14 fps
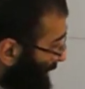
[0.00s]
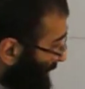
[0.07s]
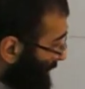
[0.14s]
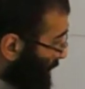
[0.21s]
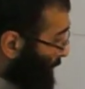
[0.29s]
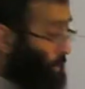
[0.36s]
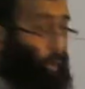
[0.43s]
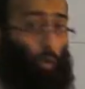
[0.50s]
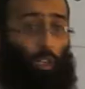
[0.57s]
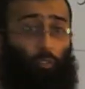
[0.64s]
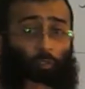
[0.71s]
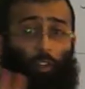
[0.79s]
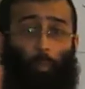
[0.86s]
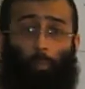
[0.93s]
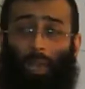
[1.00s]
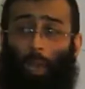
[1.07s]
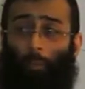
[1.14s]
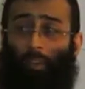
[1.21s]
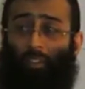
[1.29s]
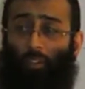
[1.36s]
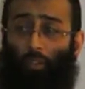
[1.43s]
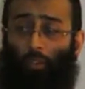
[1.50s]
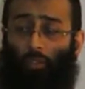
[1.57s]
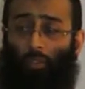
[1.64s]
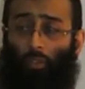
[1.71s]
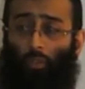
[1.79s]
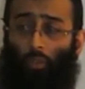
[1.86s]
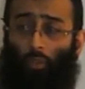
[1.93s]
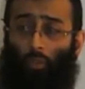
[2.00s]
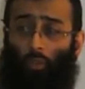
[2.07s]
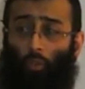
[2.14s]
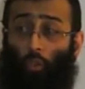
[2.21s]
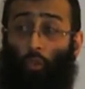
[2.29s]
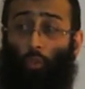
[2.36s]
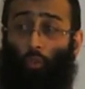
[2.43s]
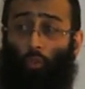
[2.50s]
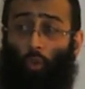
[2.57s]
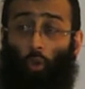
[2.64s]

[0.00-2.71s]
So we only fill up how many zeros? 2.